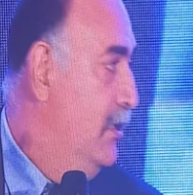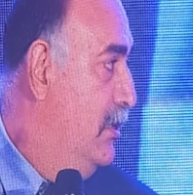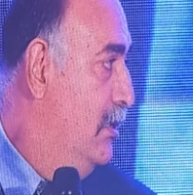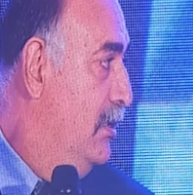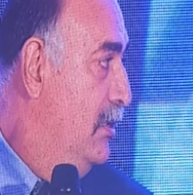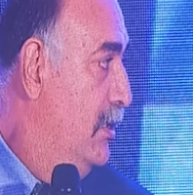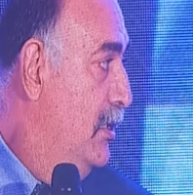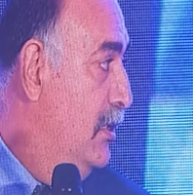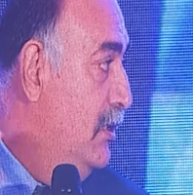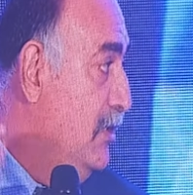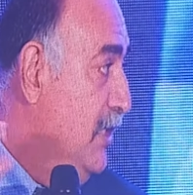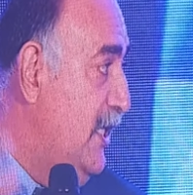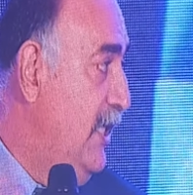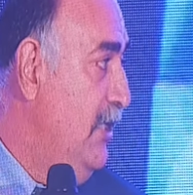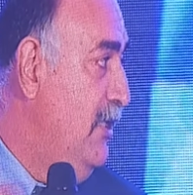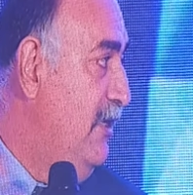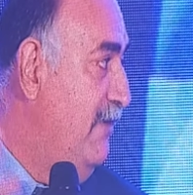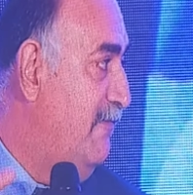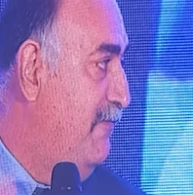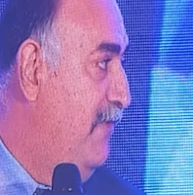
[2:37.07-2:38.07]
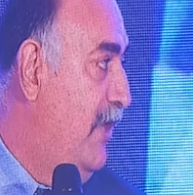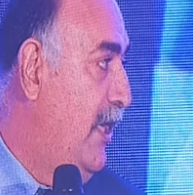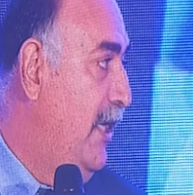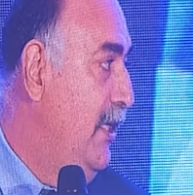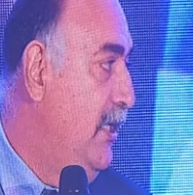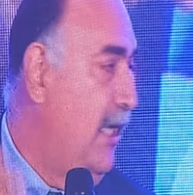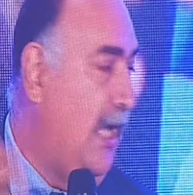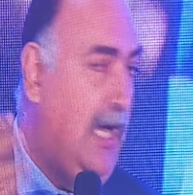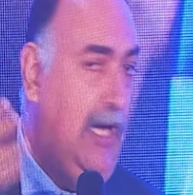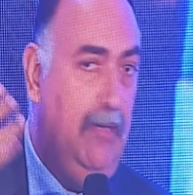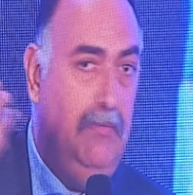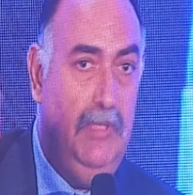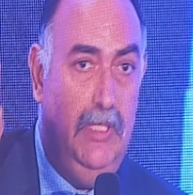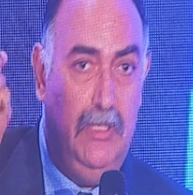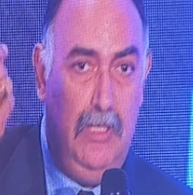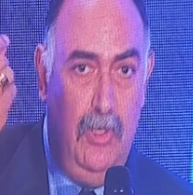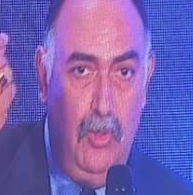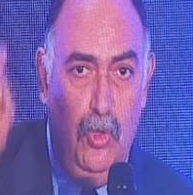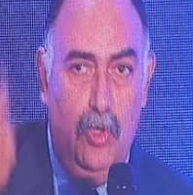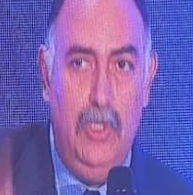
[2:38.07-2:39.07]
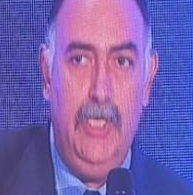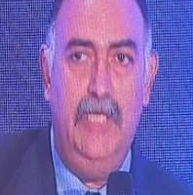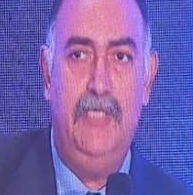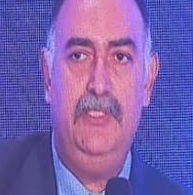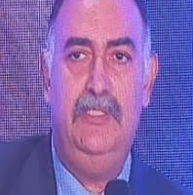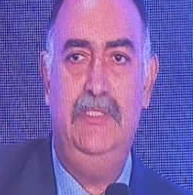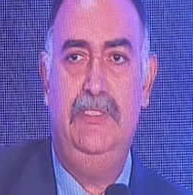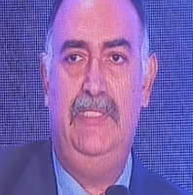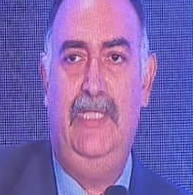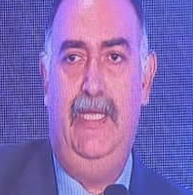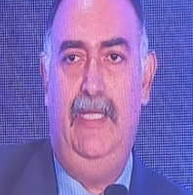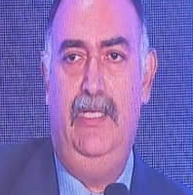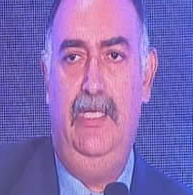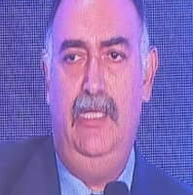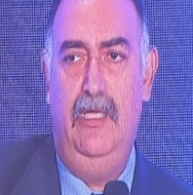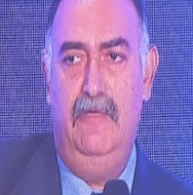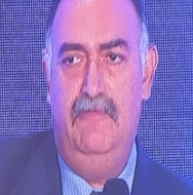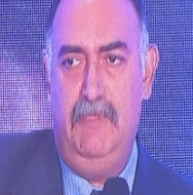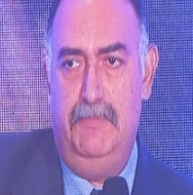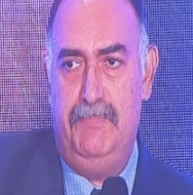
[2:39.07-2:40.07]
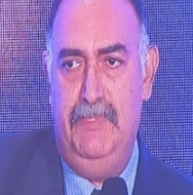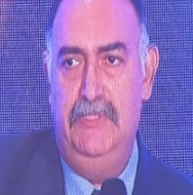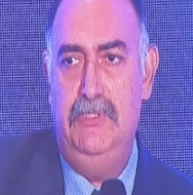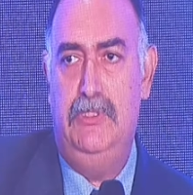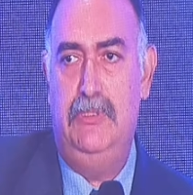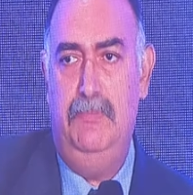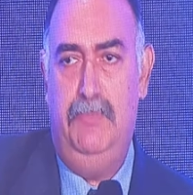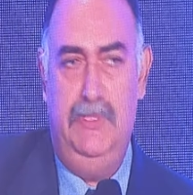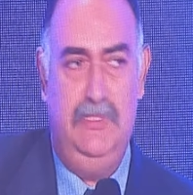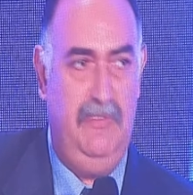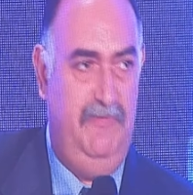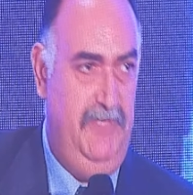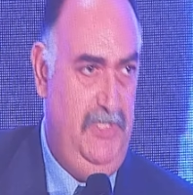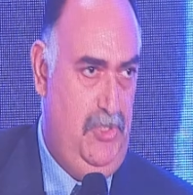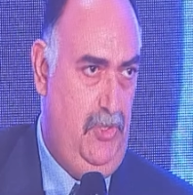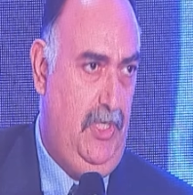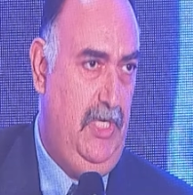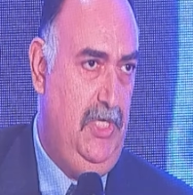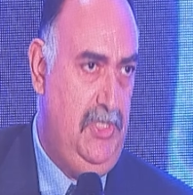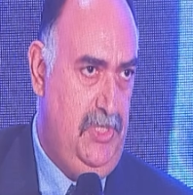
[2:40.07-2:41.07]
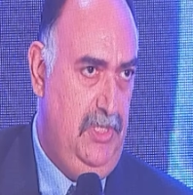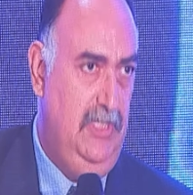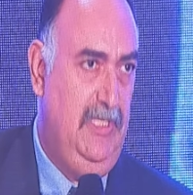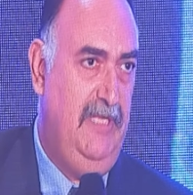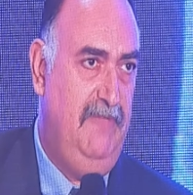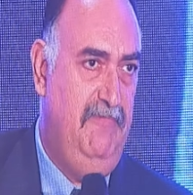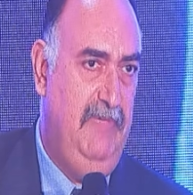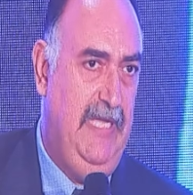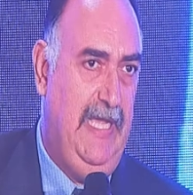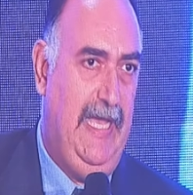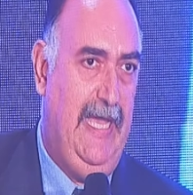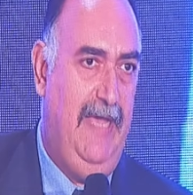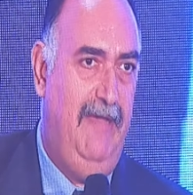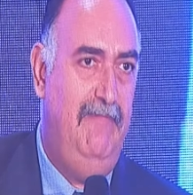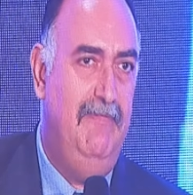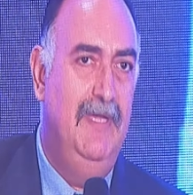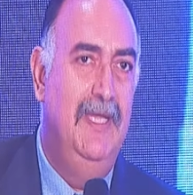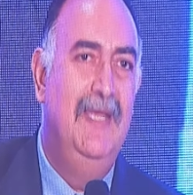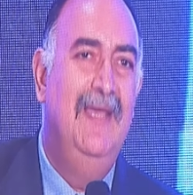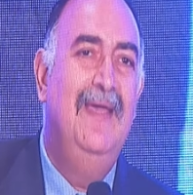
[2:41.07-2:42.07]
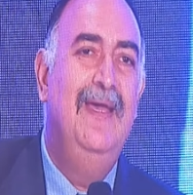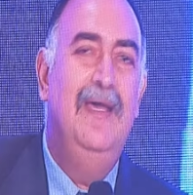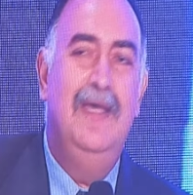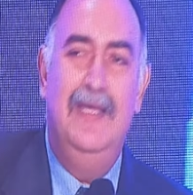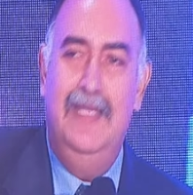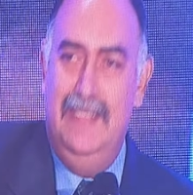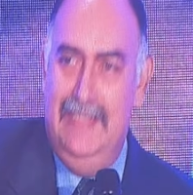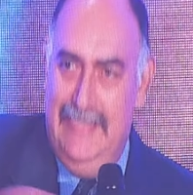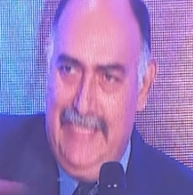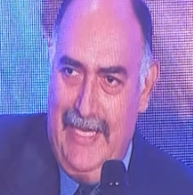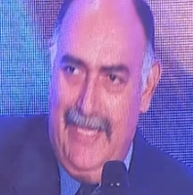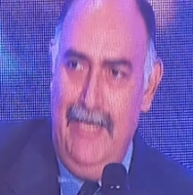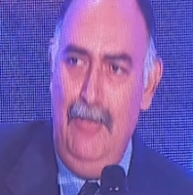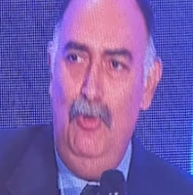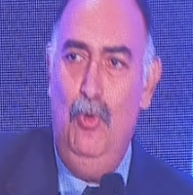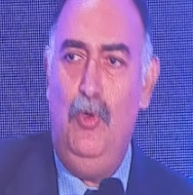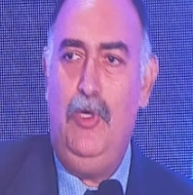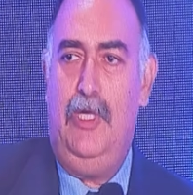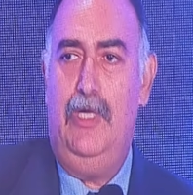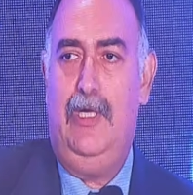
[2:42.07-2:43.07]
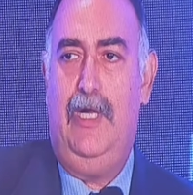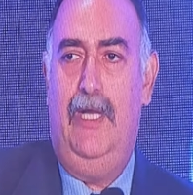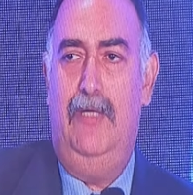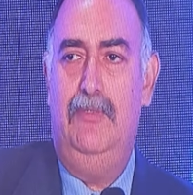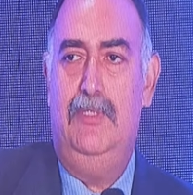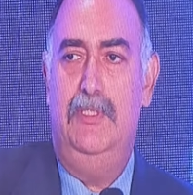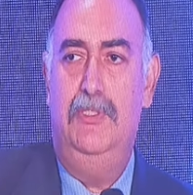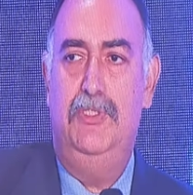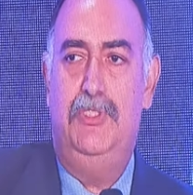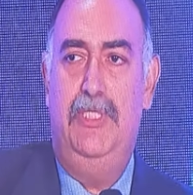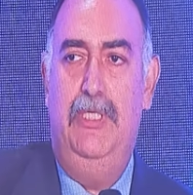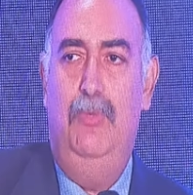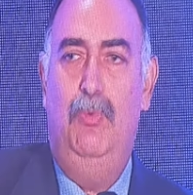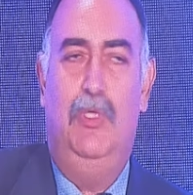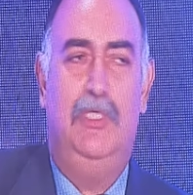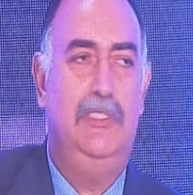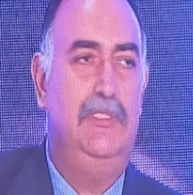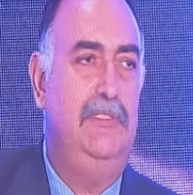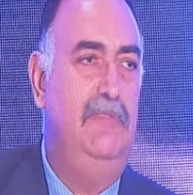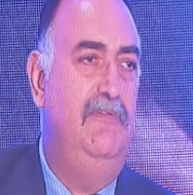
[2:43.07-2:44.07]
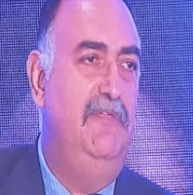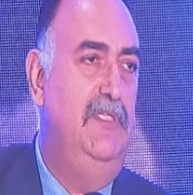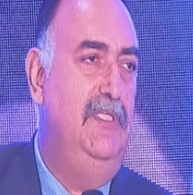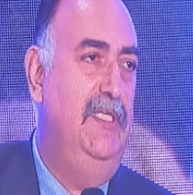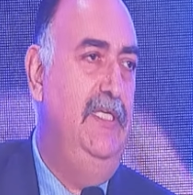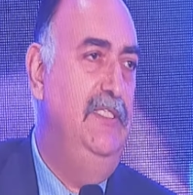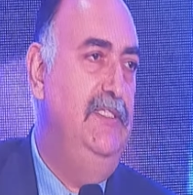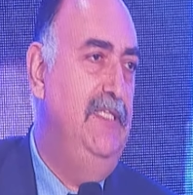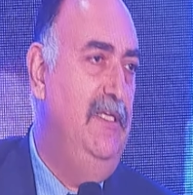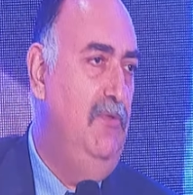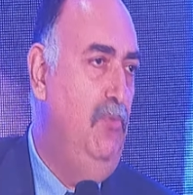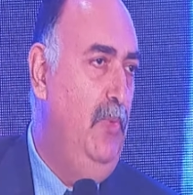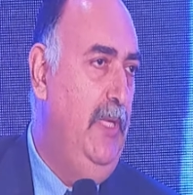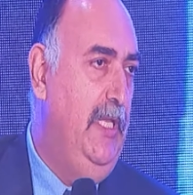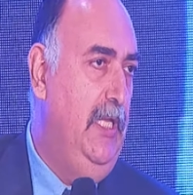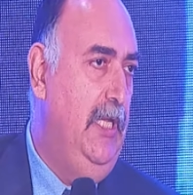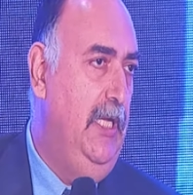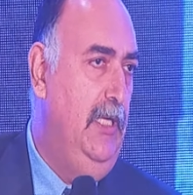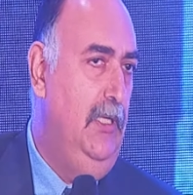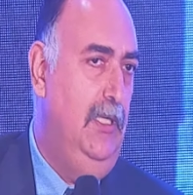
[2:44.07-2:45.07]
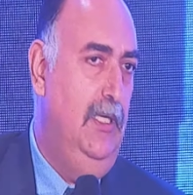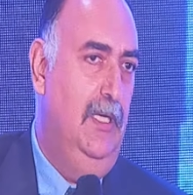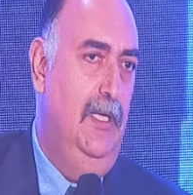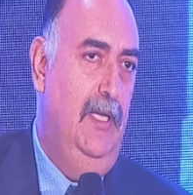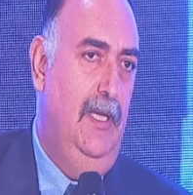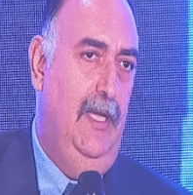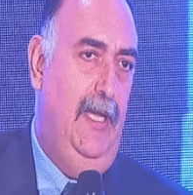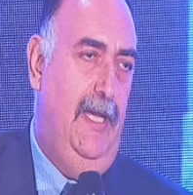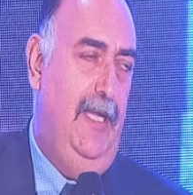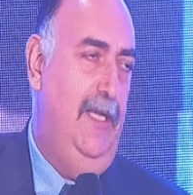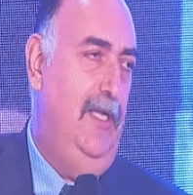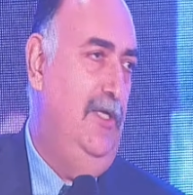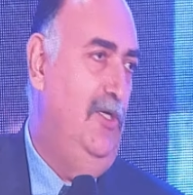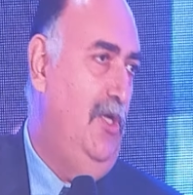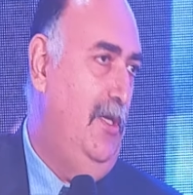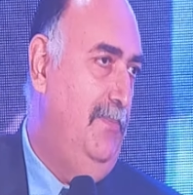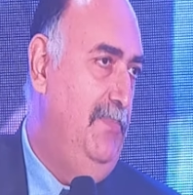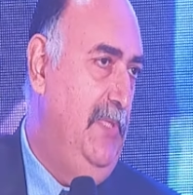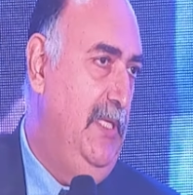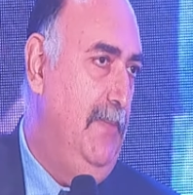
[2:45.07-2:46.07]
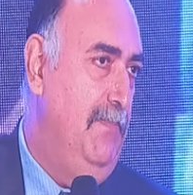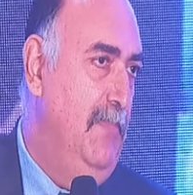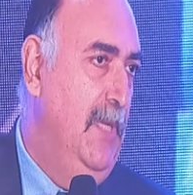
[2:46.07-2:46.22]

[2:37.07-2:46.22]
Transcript: redefine our own understanding of the principles of education that we have, then look around and see what are some of the things that we need and adopt them.